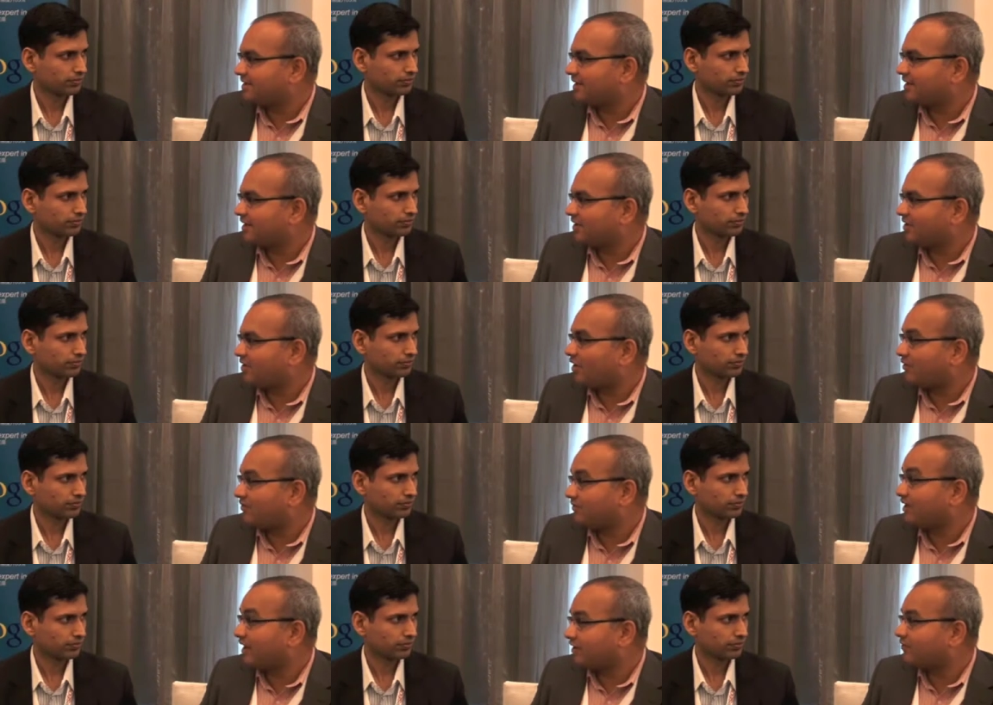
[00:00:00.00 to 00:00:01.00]
Speaker 1: uh,
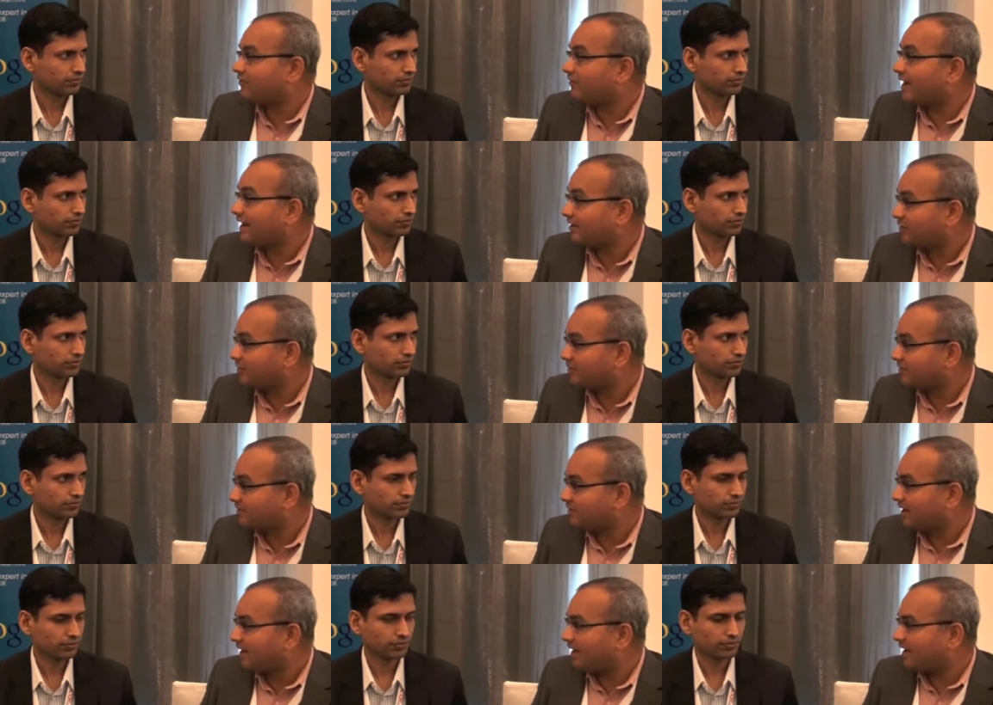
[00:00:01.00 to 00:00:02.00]
of that of value?
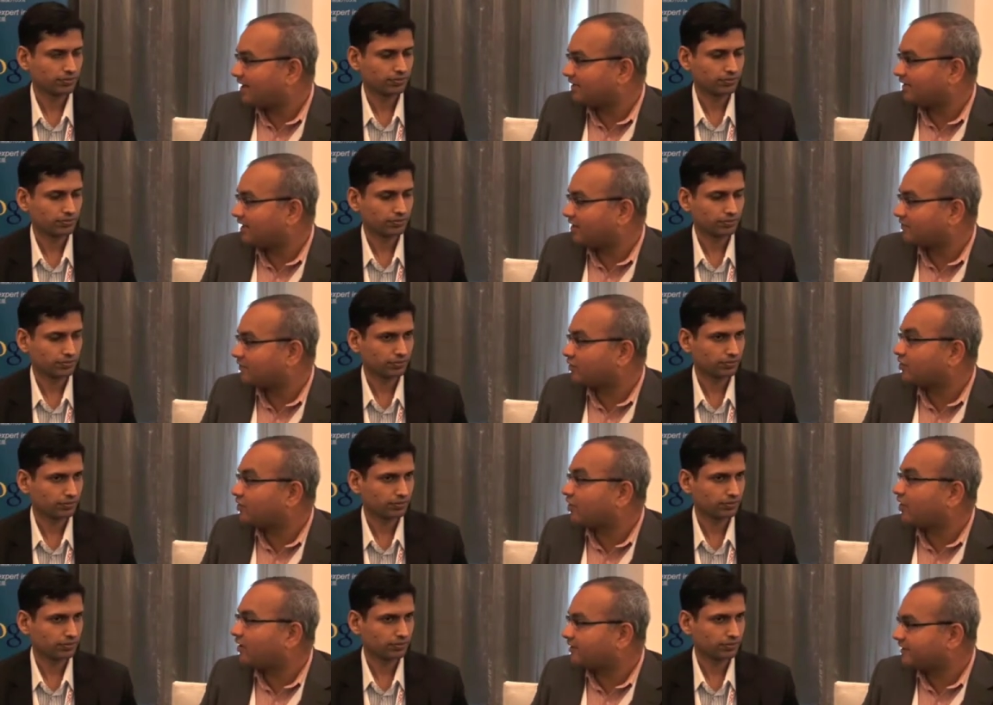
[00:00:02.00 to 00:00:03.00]
and that of
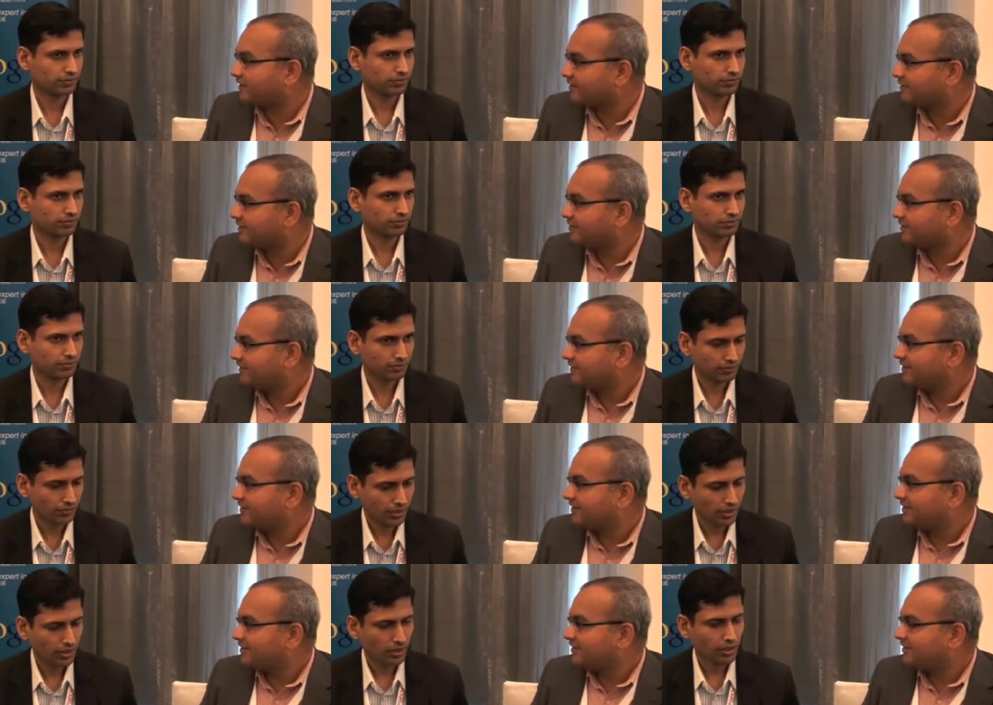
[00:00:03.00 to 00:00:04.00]
good quality.
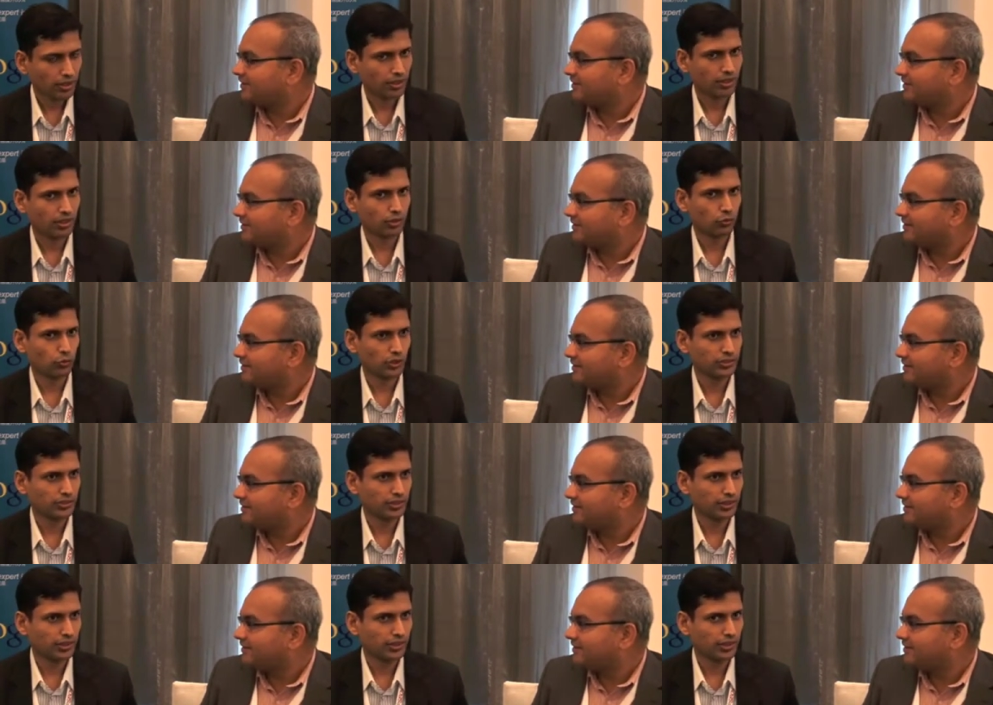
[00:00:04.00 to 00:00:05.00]
Speaker 2: Uh,
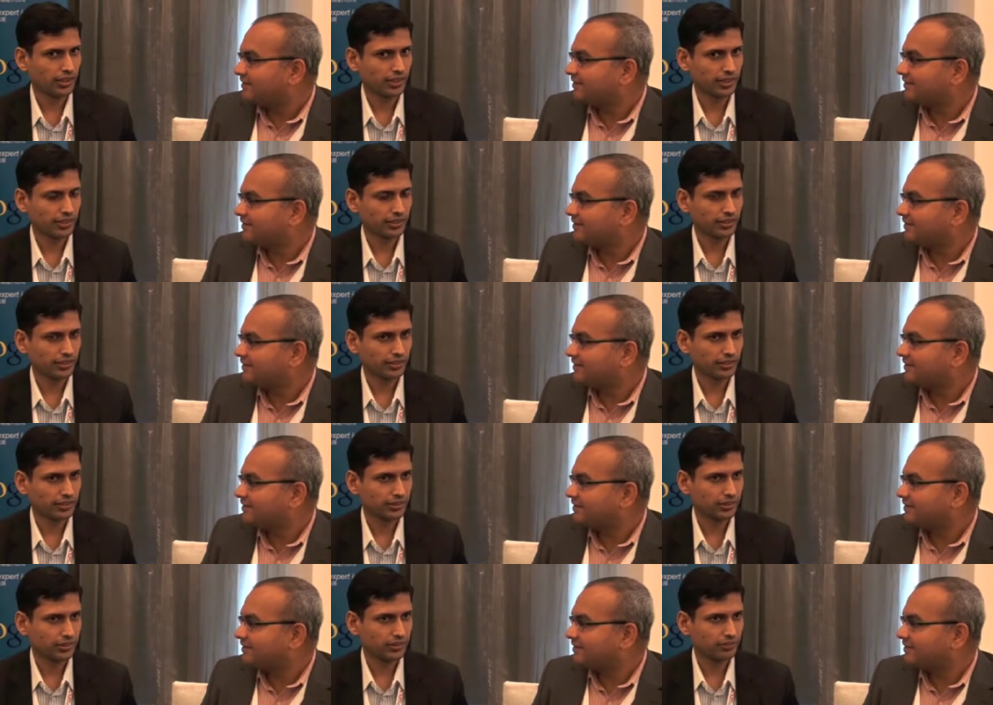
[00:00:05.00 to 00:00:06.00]
firstly, I
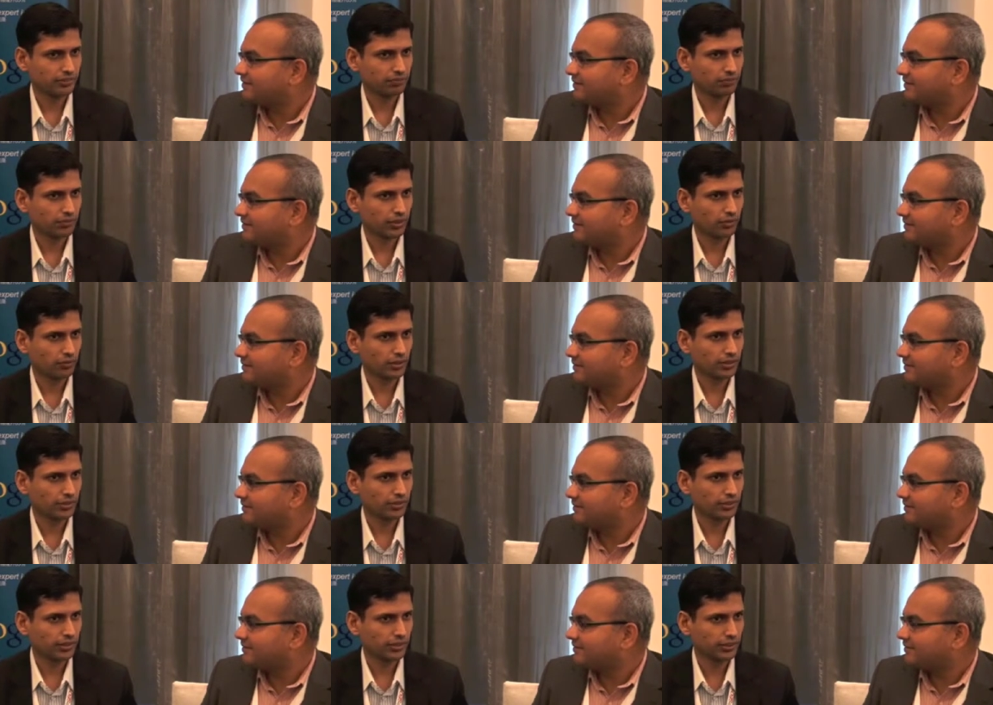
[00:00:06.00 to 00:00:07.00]
think uh,
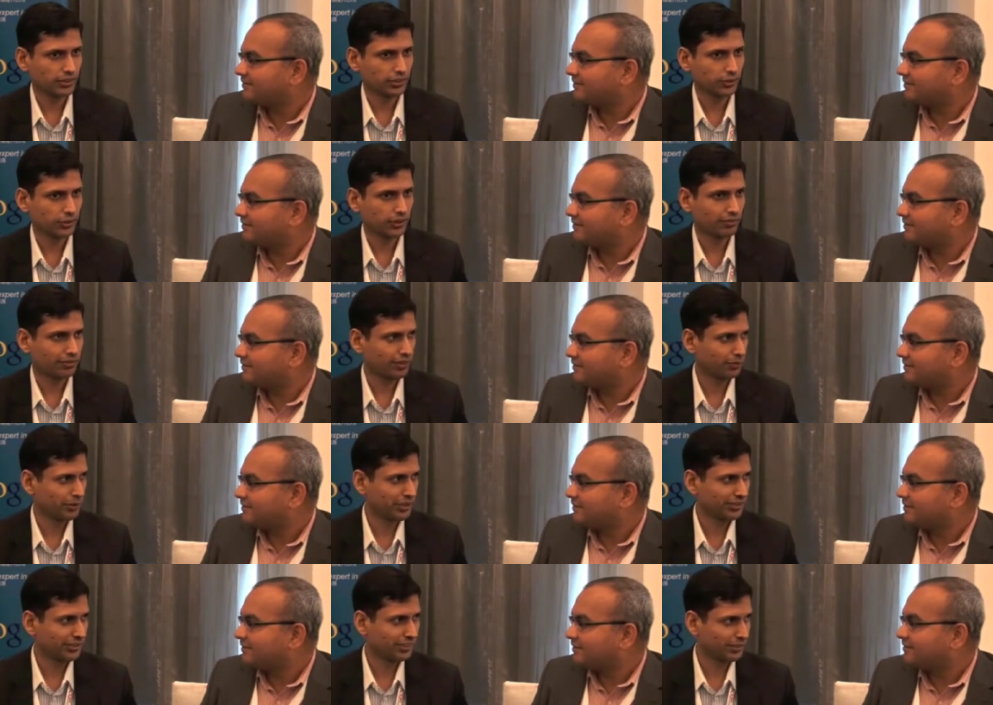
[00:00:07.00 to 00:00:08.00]
we continue to have
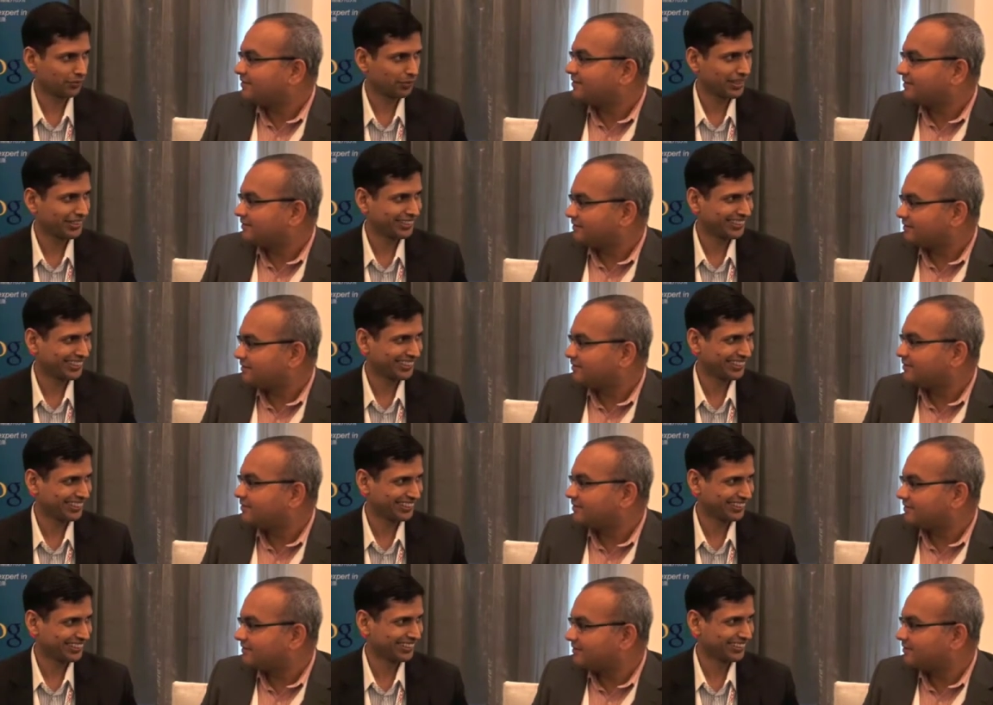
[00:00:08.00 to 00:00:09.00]
limited third-party
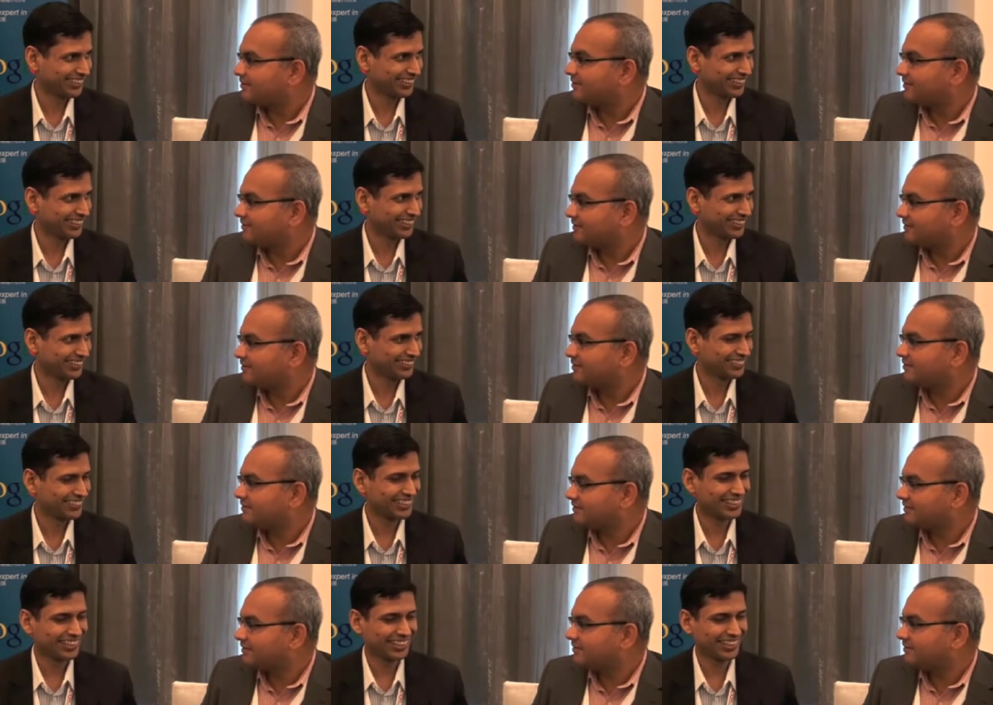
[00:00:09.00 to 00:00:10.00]
data in uh,
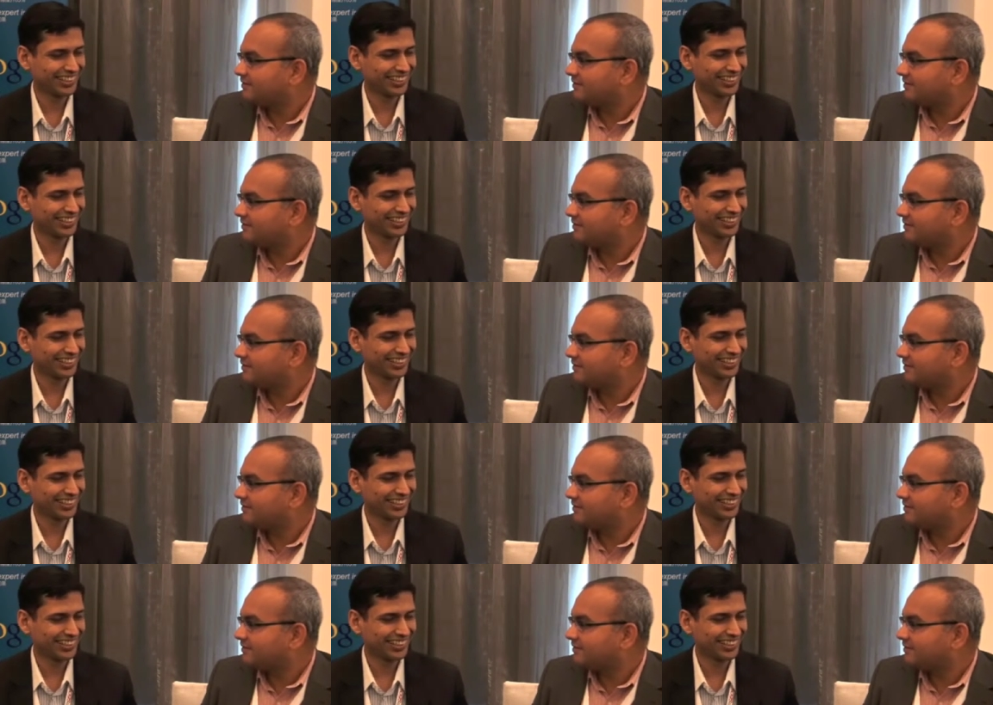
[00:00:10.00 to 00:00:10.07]
uh